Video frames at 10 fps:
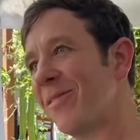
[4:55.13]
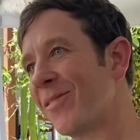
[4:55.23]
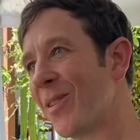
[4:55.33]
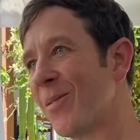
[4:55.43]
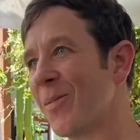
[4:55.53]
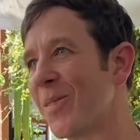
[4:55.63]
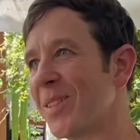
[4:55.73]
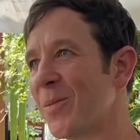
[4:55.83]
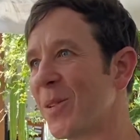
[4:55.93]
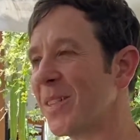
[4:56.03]
from
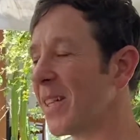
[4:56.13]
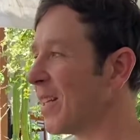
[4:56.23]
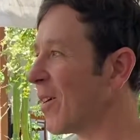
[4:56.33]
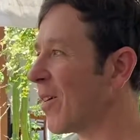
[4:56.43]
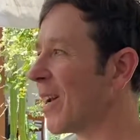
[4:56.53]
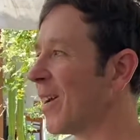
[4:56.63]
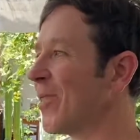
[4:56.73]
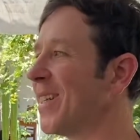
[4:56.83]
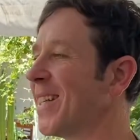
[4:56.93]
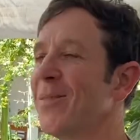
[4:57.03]
this first, and you know, and, and
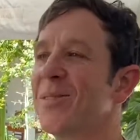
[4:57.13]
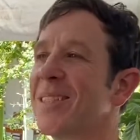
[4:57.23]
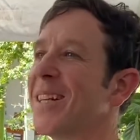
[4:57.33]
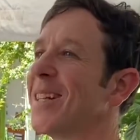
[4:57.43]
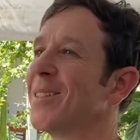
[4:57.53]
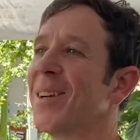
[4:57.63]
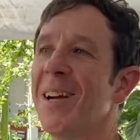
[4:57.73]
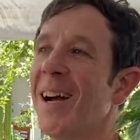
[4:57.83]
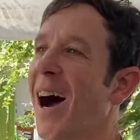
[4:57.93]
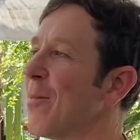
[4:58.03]
we keep sending.
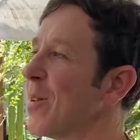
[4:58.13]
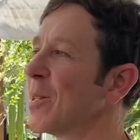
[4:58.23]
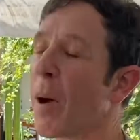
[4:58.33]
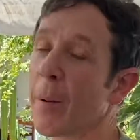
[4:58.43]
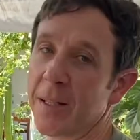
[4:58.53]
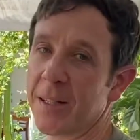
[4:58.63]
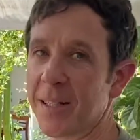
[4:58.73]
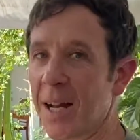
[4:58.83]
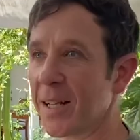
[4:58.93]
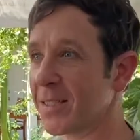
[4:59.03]
I mean, he's probably
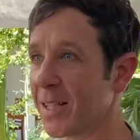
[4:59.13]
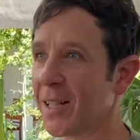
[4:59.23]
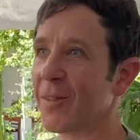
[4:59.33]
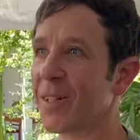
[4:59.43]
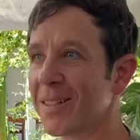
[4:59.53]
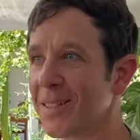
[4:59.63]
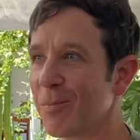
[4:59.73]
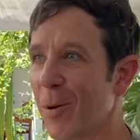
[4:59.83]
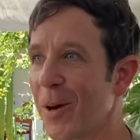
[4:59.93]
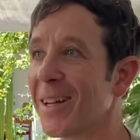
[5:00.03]
kind of sick of it at this
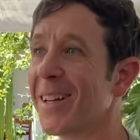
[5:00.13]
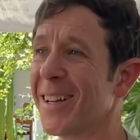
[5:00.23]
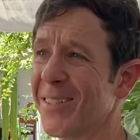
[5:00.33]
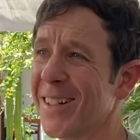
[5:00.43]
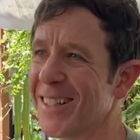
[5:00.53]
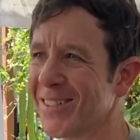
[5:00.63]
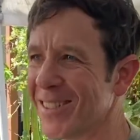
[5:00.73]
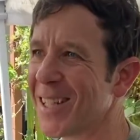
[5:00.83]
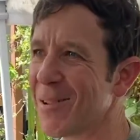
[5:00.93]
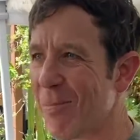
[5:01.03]
point. We we
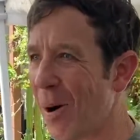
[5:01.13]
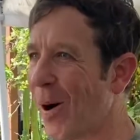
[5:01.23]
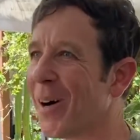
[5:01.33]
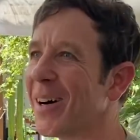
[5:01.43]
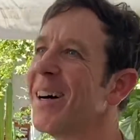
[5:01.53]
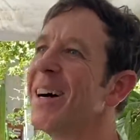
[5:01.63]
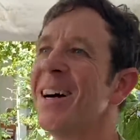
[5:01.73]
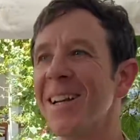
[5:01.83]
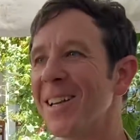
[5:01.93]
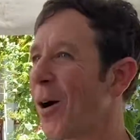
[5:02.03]
send Paul,
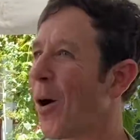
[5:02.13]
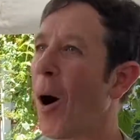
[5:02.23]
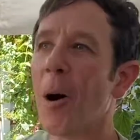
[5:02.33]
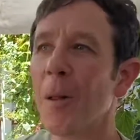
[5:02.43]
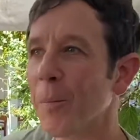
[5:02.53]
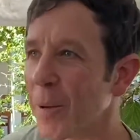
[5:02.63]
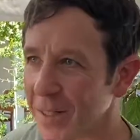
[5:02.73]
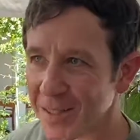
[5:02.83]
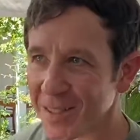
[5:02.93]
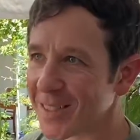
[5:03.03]
you know, all the
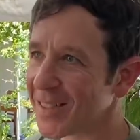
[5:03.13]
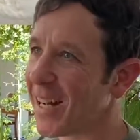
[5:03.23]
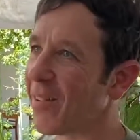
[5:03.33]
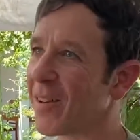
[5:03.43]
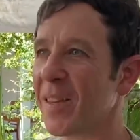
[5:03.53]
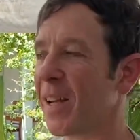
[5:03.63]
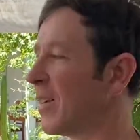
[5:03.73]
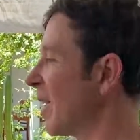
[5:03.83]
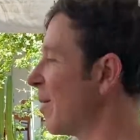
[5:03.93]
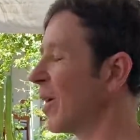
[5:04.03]
pictures and everything.
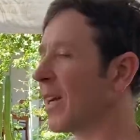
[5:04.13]
Anytime like